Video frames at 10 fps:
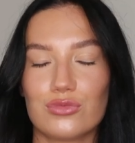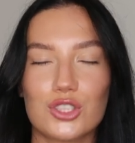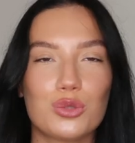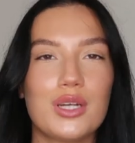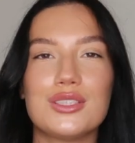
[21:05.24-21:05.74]

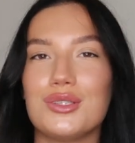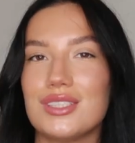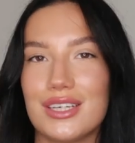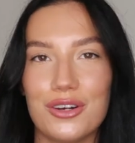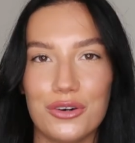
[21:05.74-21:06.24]
just wait till you
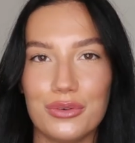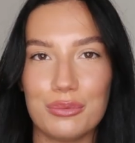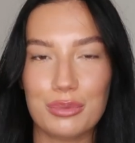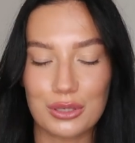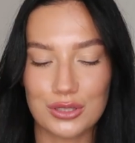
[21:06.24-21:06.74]
see it
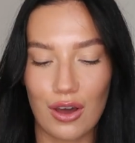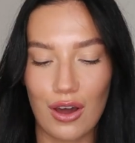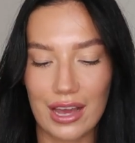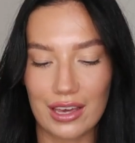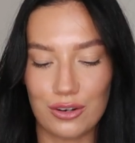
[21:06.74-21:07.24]
on because
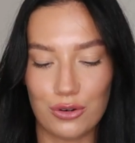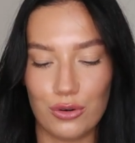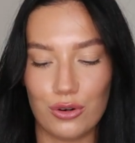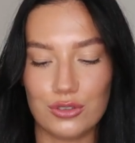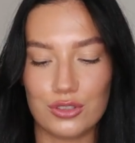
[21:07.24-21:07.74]
I
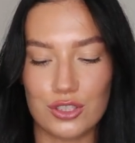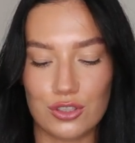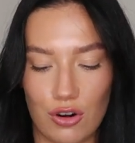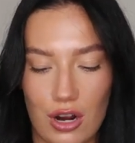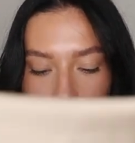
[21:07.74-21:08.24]
cannot
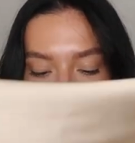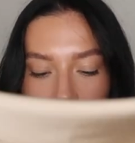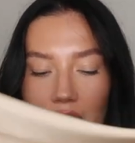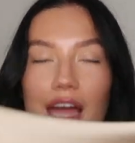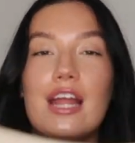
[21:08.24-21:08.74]
describe.
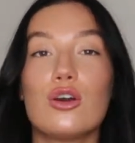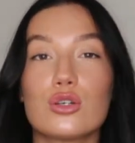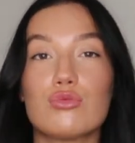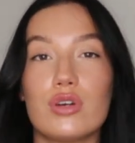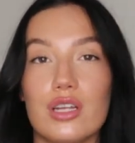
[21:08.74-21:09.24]
It
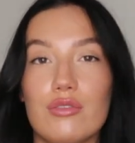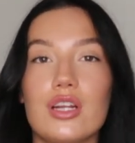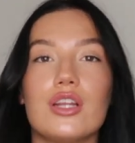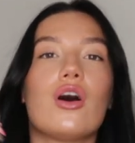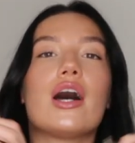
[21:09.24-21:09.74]
looks really,
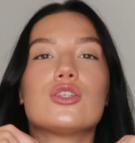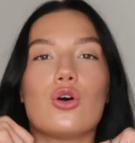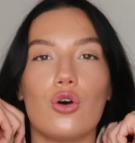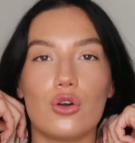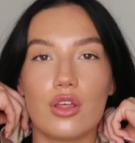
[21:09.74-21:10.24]
really nice
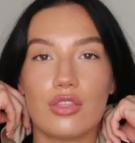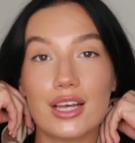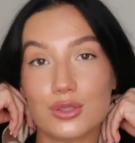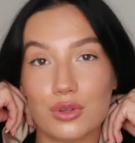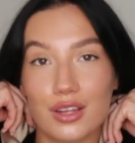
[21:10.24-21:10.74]
on.
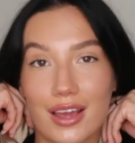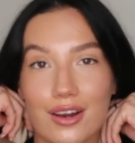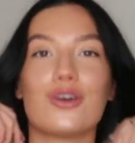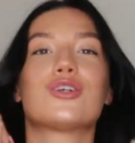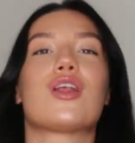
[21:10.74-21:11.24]
That's what the neck
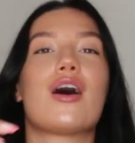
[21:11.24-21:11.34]
looks